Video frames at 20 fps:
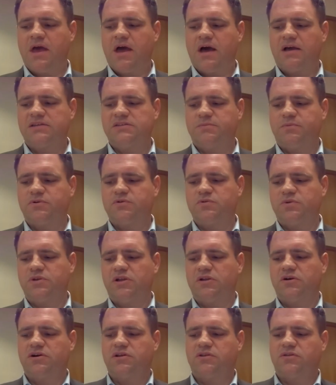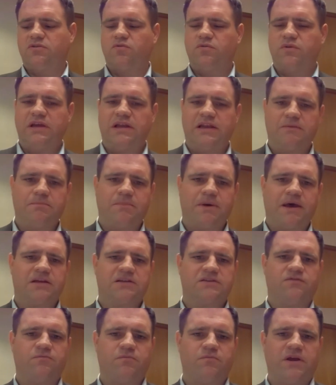I suppose when you look at the real impact
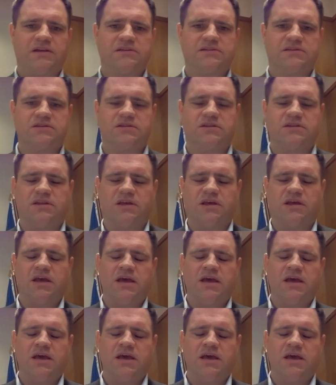of Brexit and the